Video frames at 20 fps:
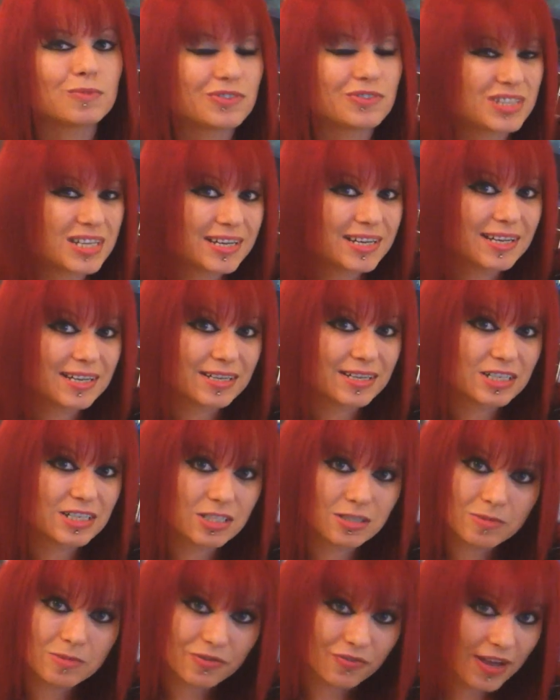We've seen it in
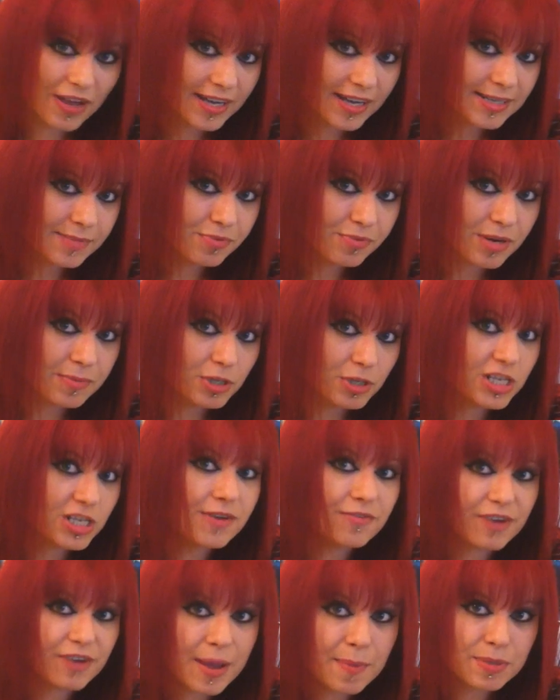some effect in pretty much
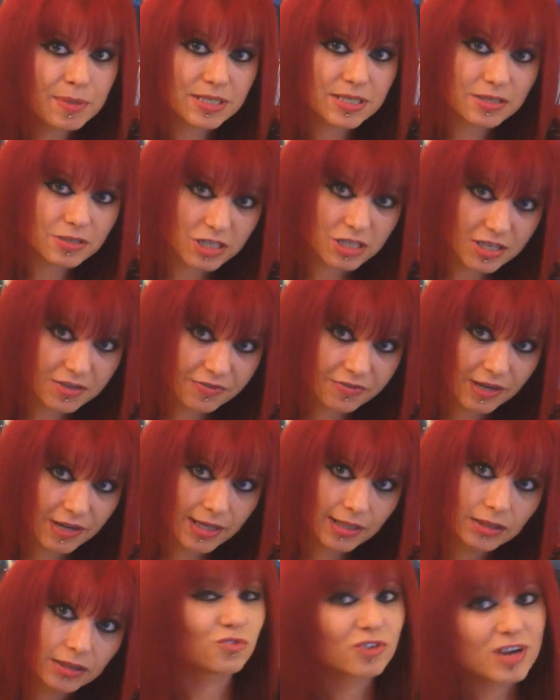every episode so
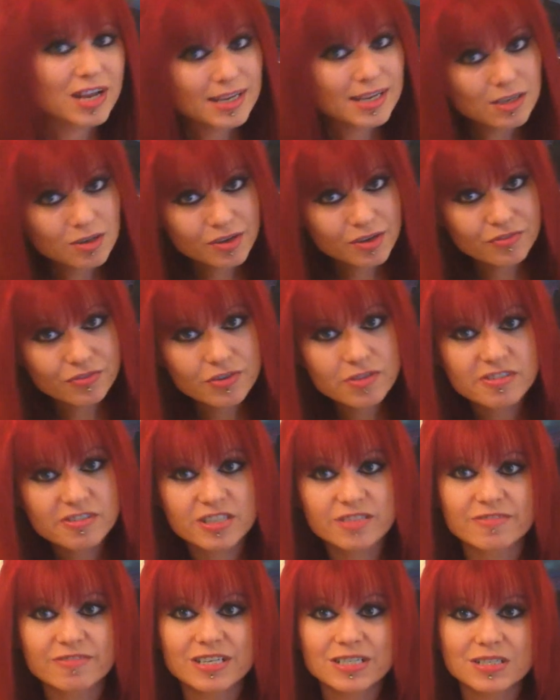far. Really looking forward to
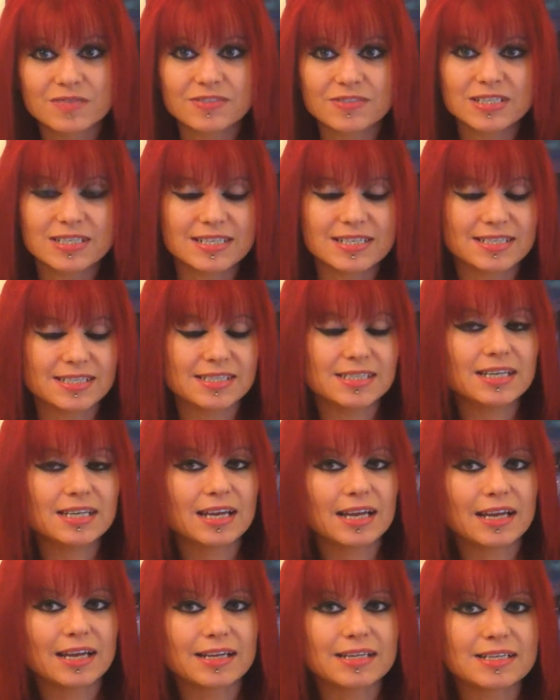the rest of the season
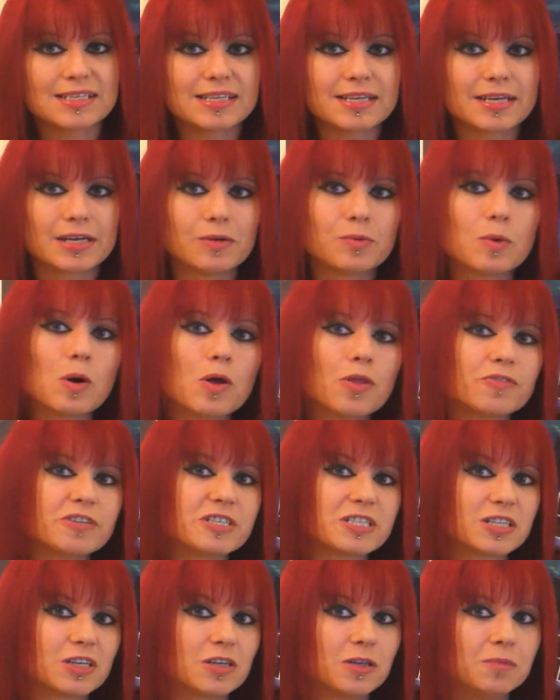and seeing what there
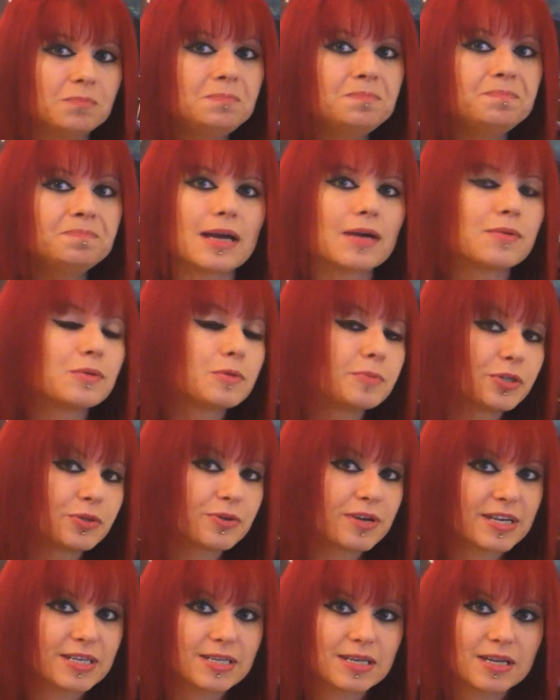is to come. I will be
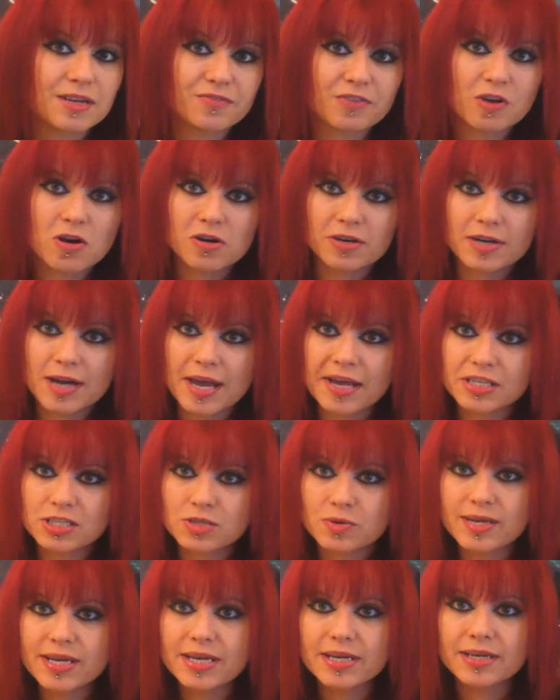doing a vlog next
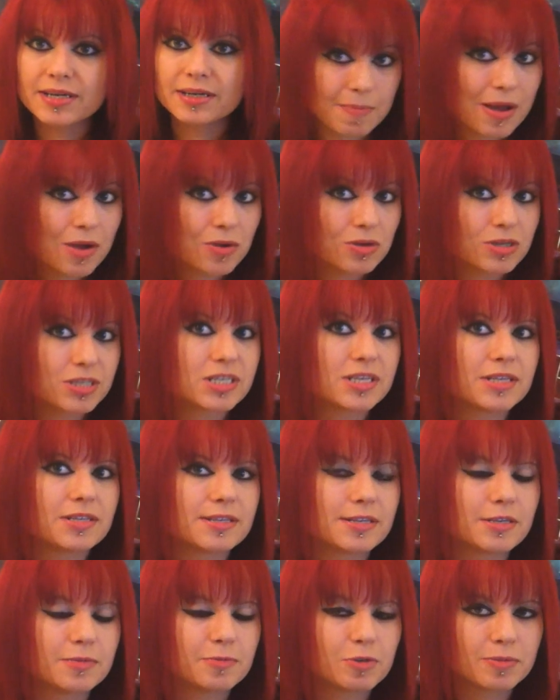week about
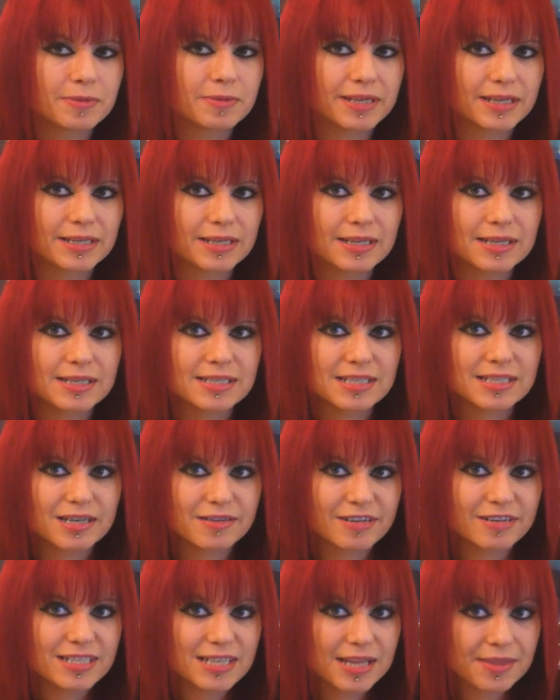the upcoming
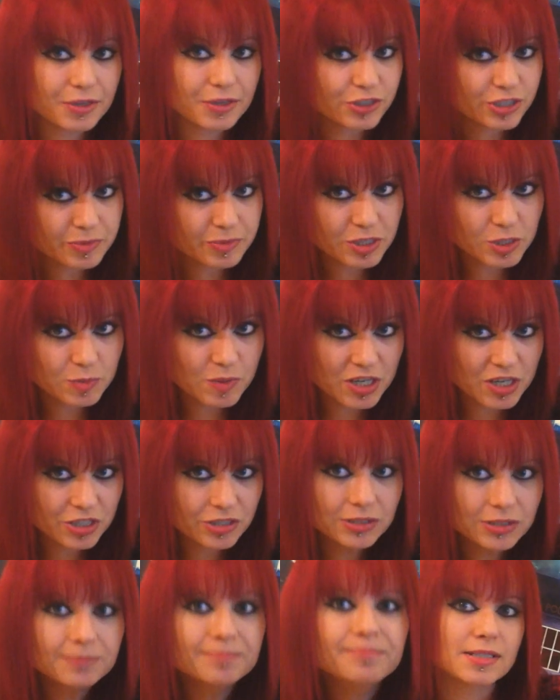series and the Christmas
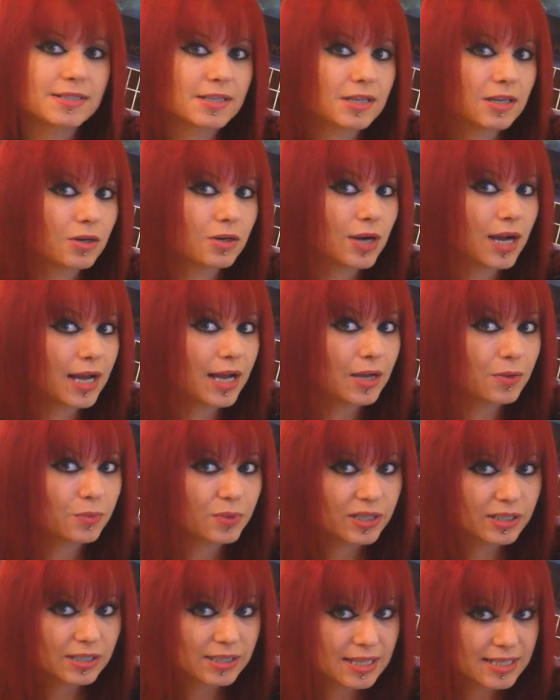special, so I
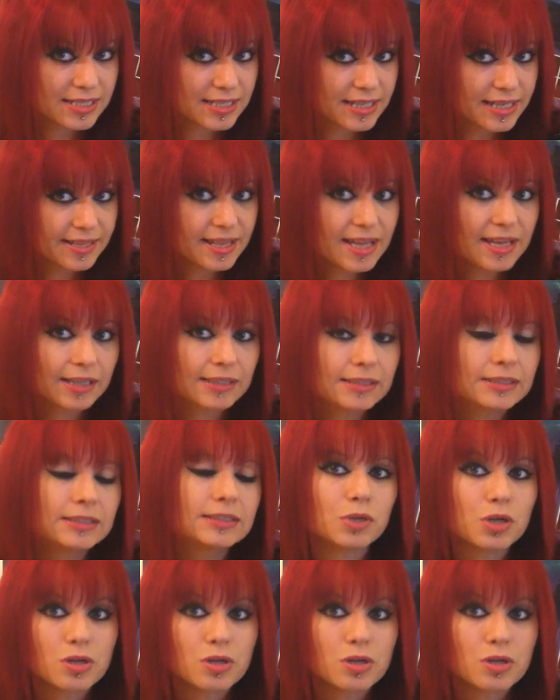will see you then.